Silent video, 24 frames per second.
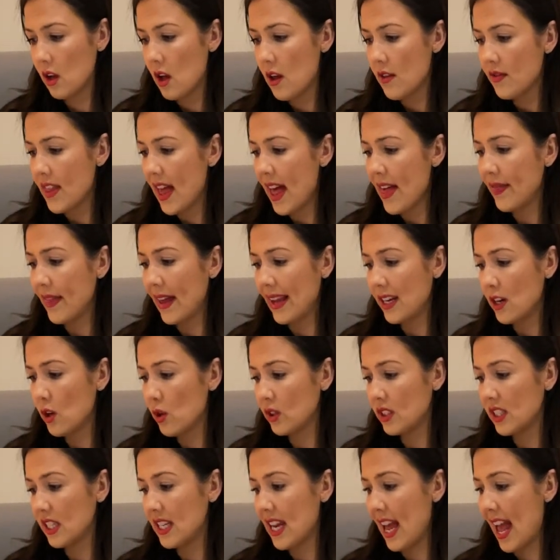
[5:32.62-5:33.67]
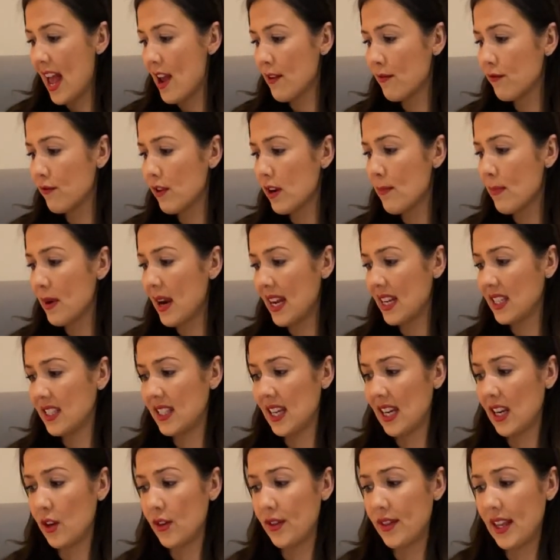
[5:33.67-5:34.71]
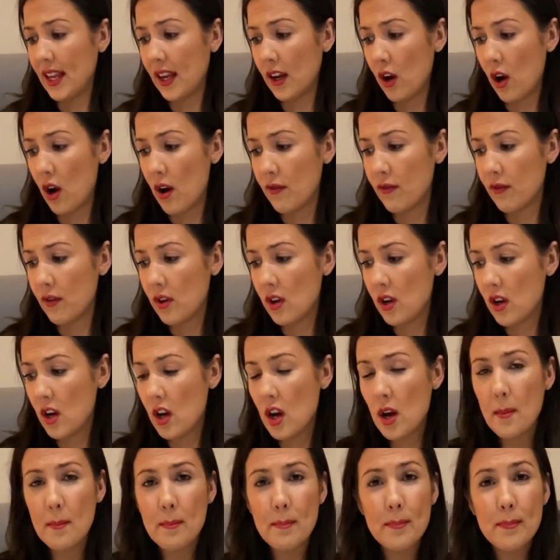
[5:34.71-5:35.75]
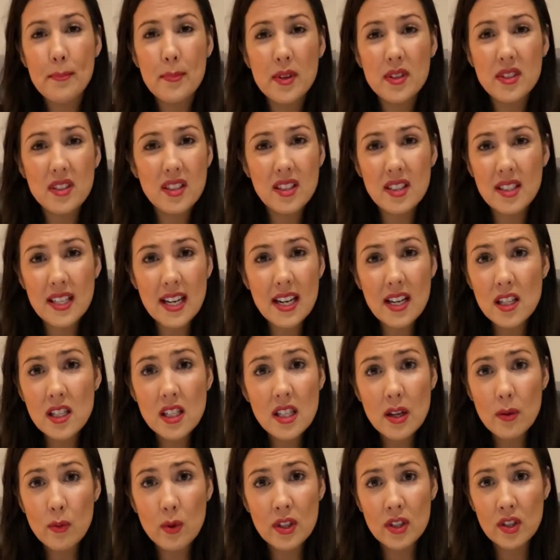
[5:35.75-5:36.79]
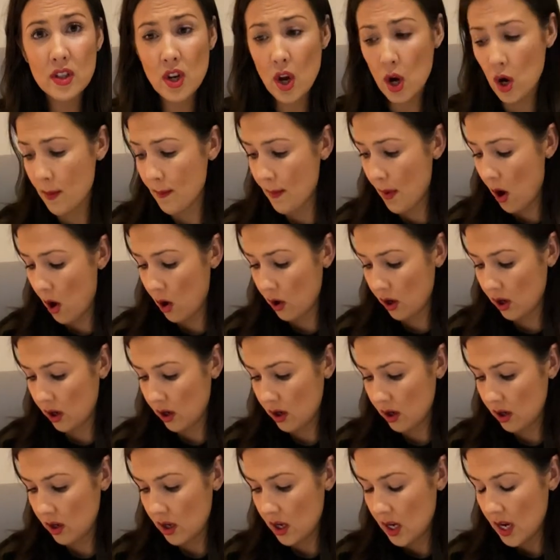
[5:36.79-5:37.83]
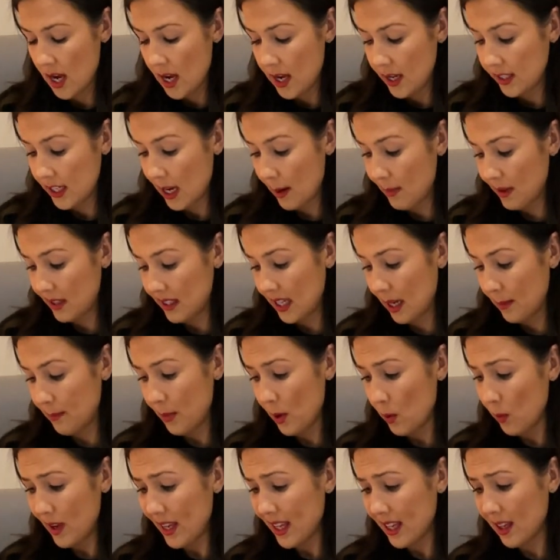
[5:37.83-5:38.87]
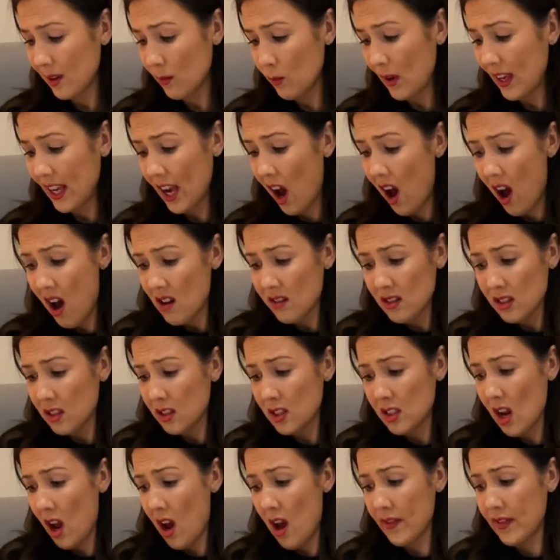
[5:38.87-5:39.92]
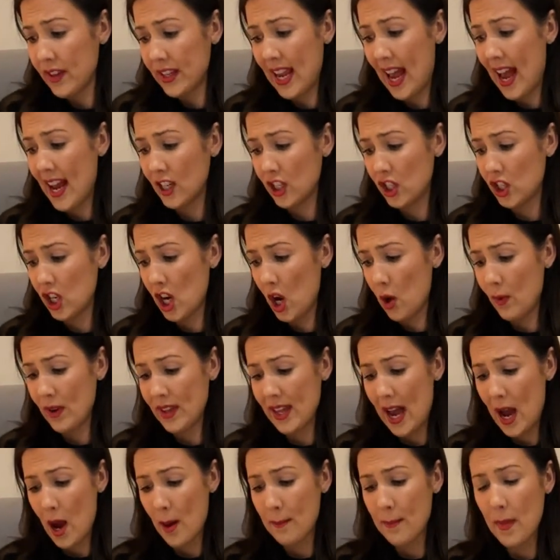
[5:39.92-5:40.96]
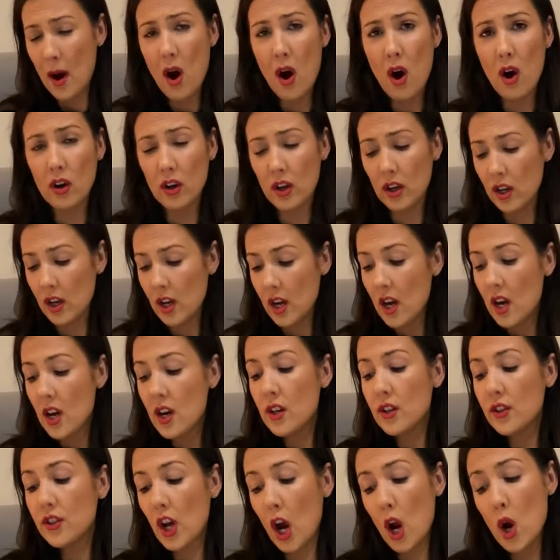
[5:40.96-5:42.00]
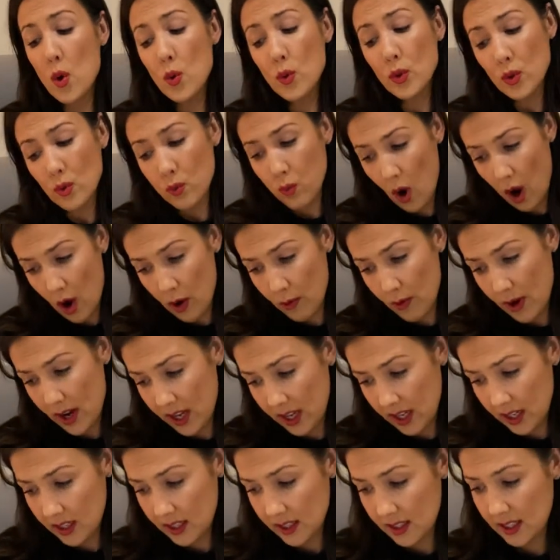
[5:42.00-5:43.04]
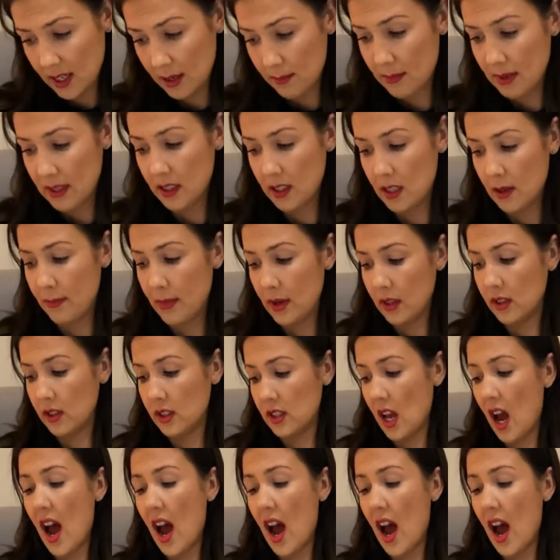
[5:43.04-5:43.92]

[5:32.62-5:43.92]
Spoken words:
Then they looked in every place they could think of, but still there was no Mog. Debbie said, "But we can't start the cat show without Mog." "Don't worry," said Mr. Bunce.